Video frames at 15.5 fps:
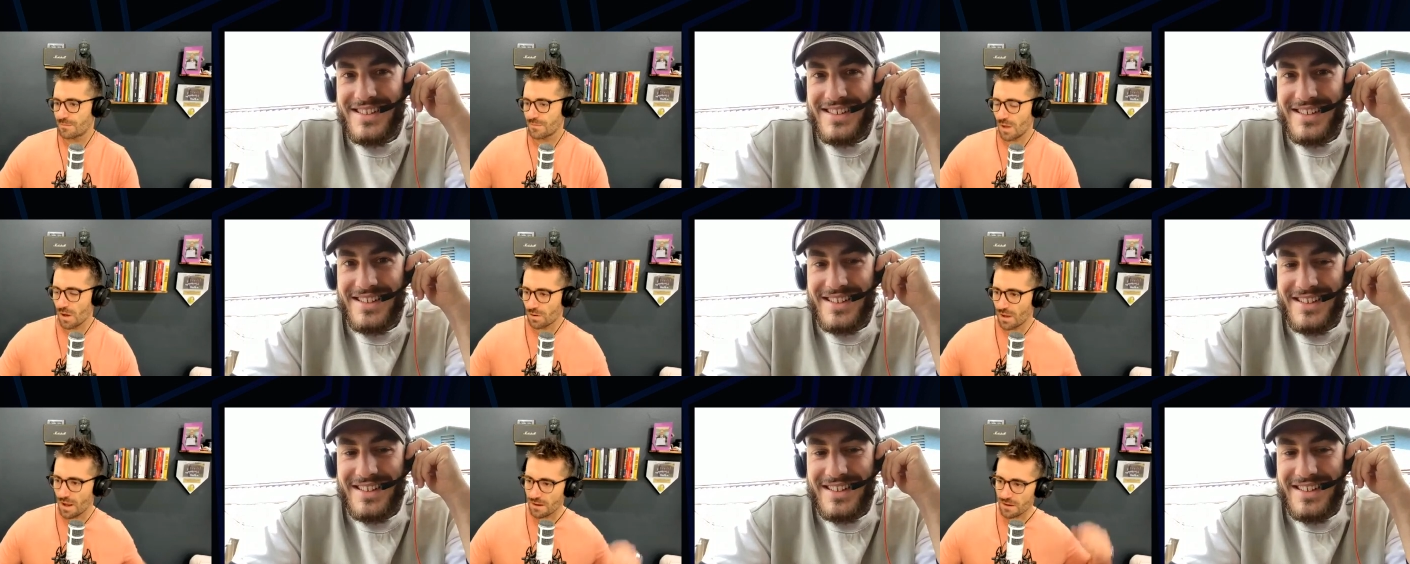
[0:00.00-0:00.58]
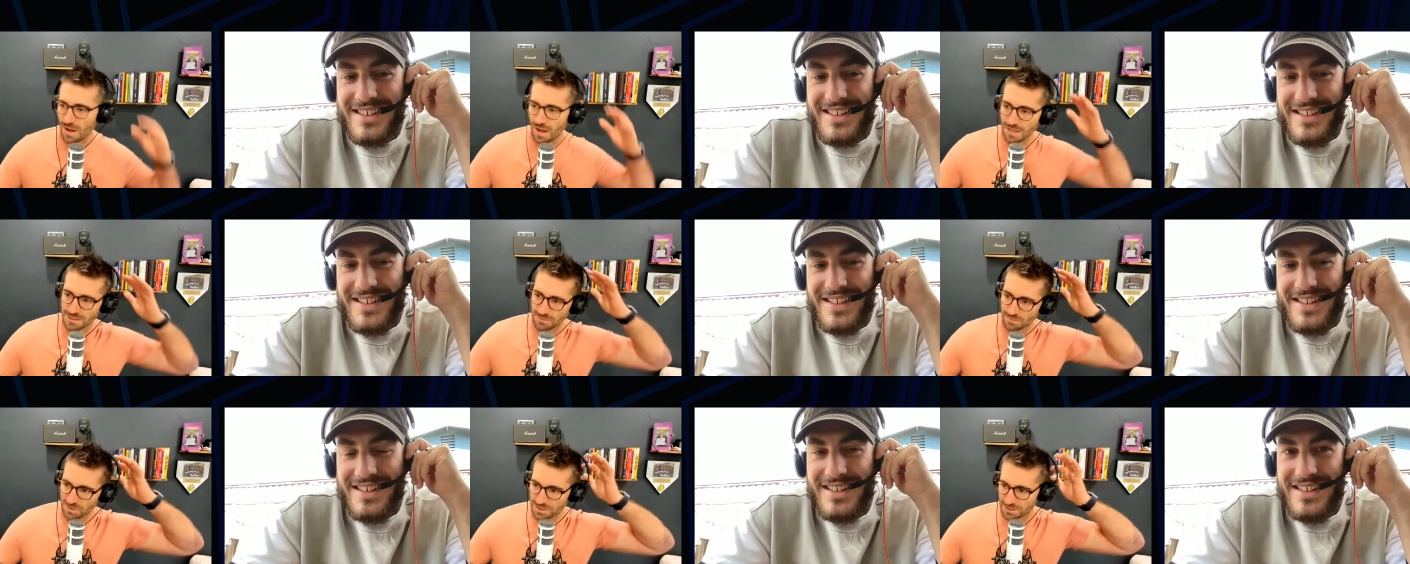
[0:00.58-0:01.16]
Speaker 1: Okay,
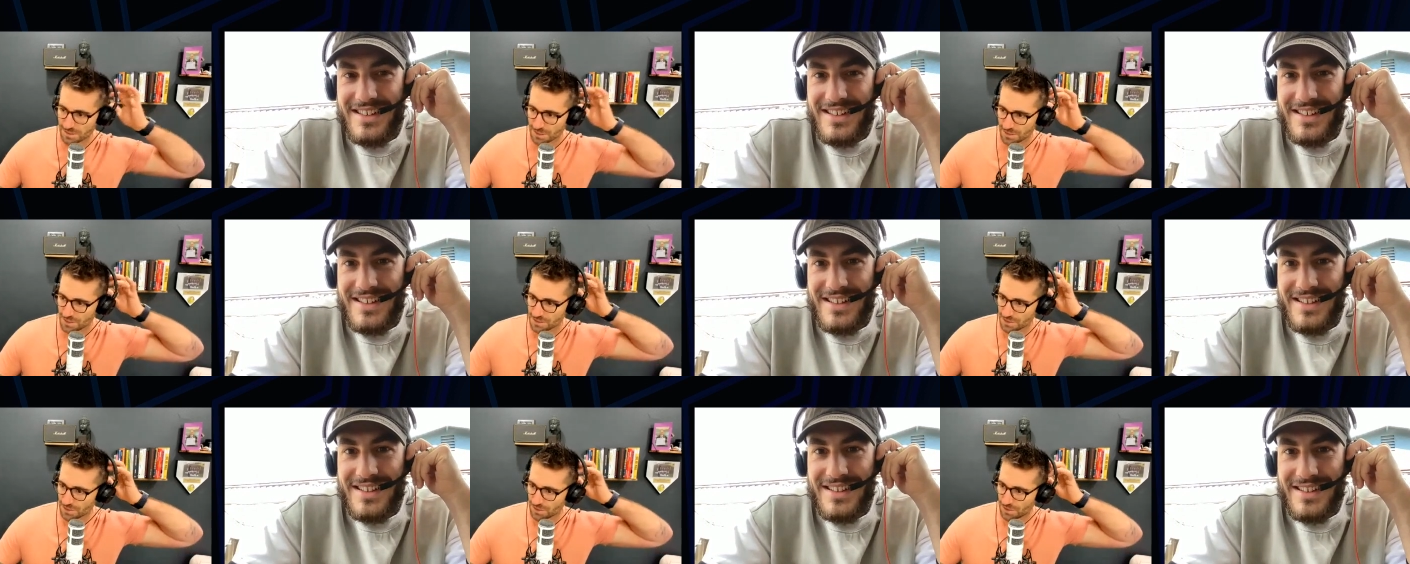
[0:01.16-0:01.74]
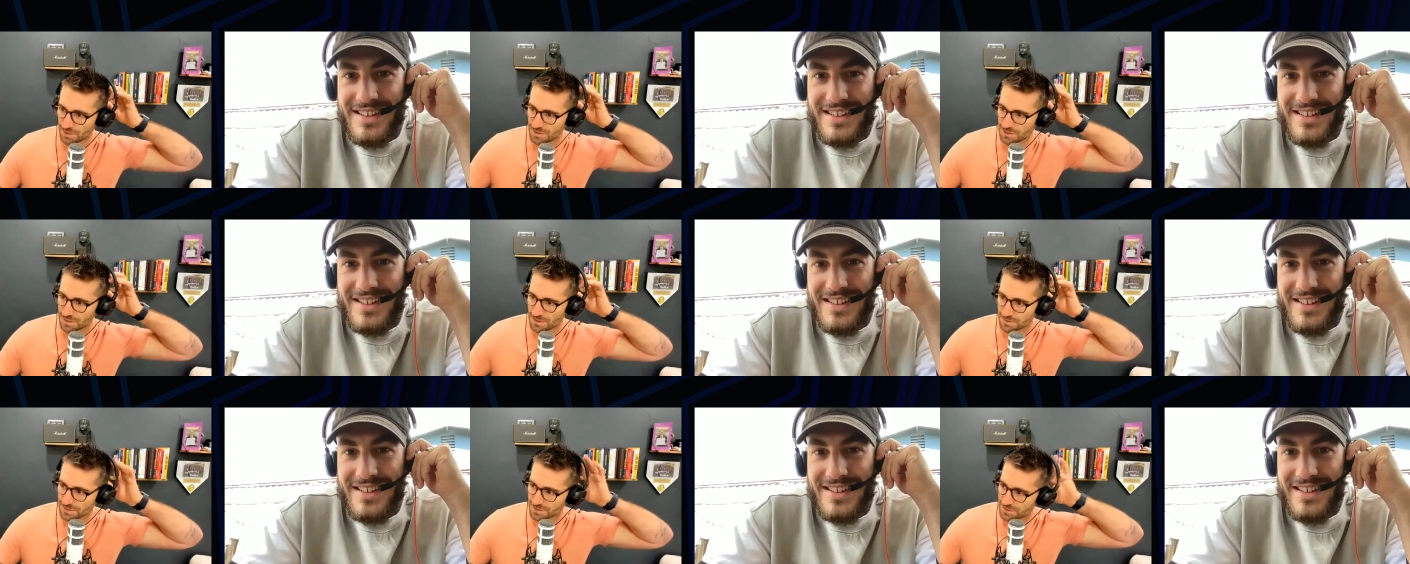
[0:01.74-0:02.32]
awesome. And is it is it good
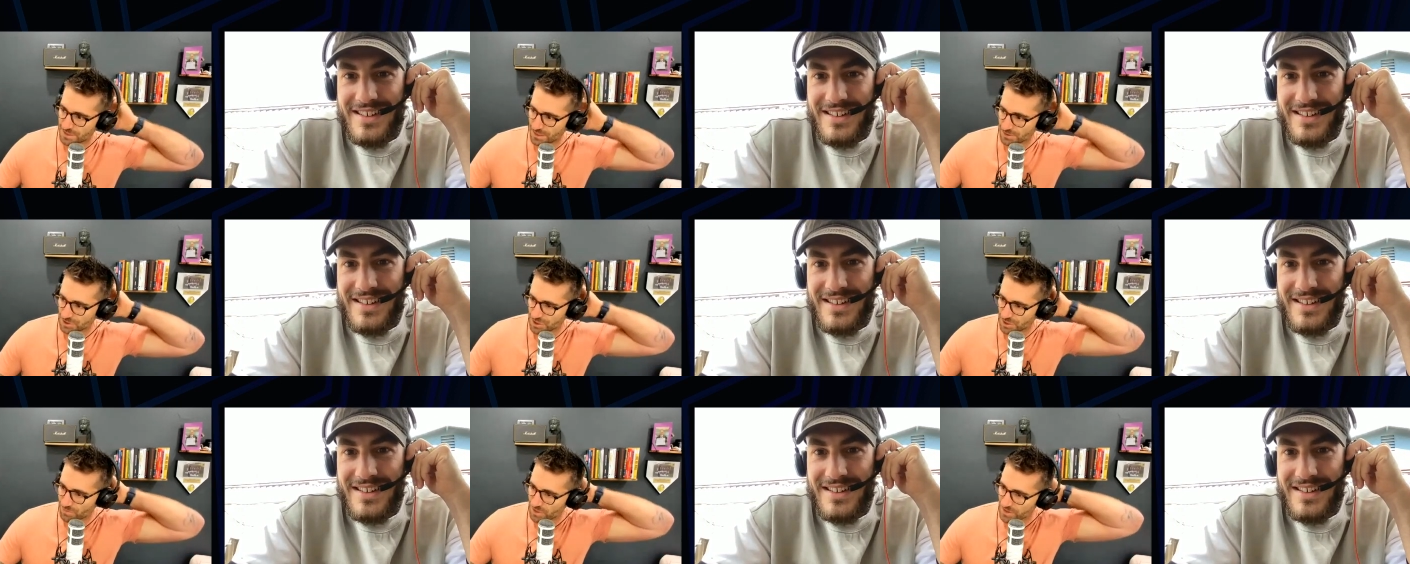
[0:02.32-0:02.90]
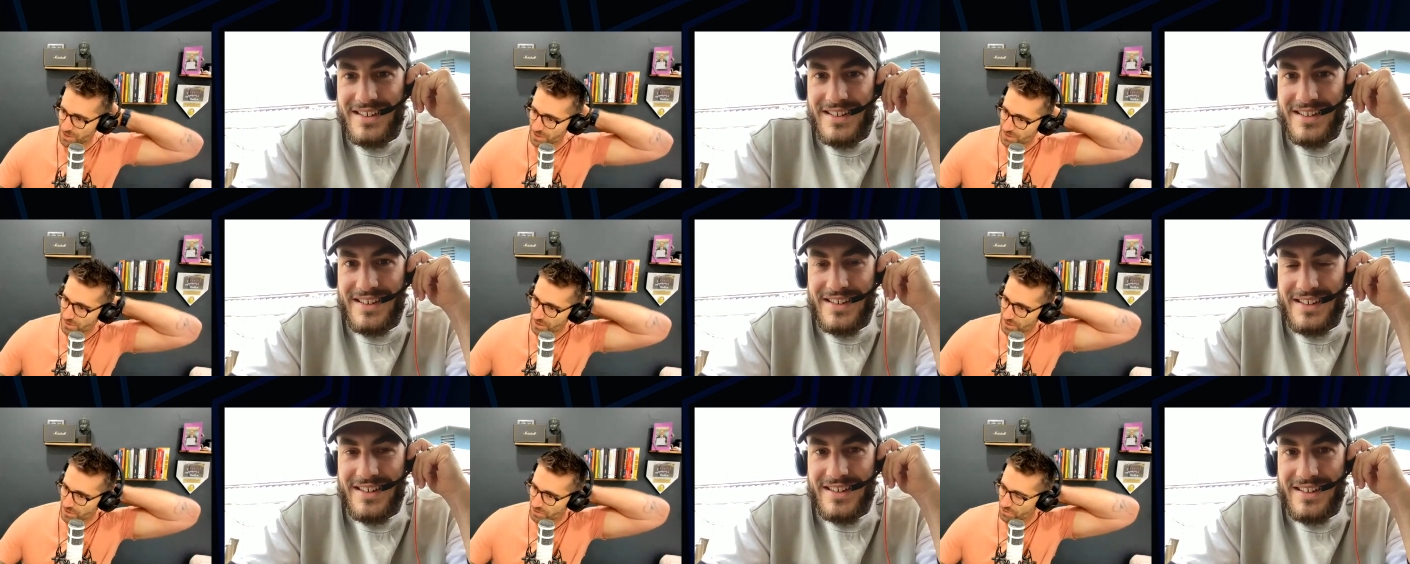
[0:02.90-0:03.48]
to to tell Jimmy that
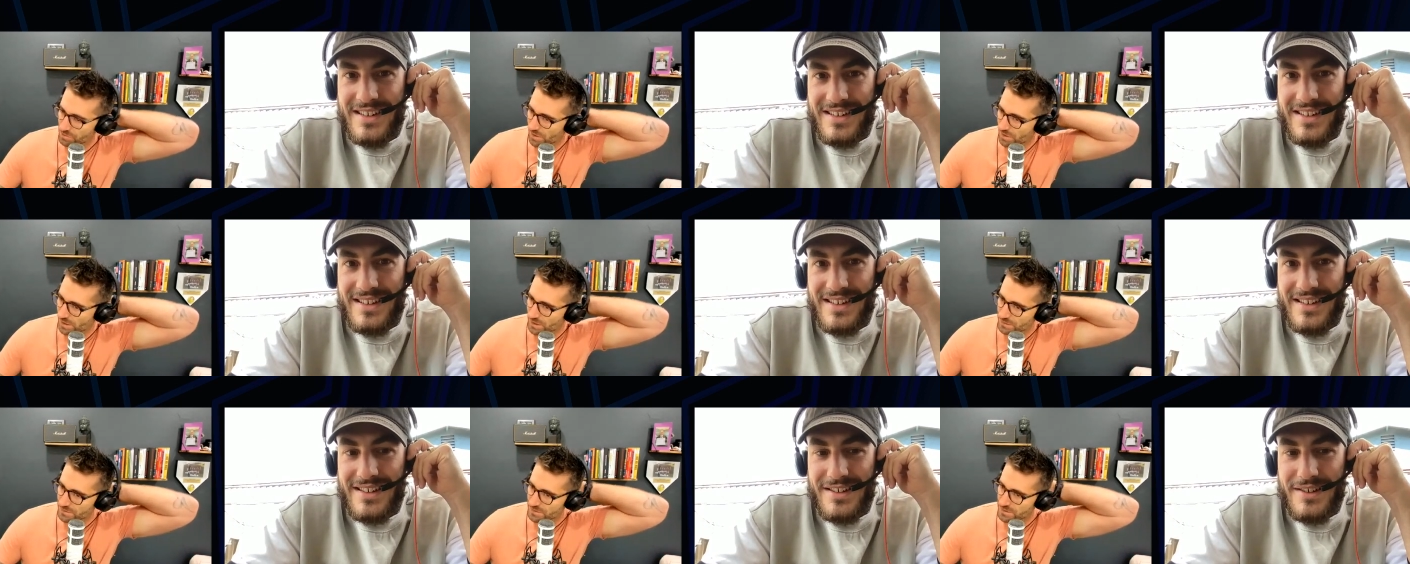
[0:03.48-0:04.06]
that you uh,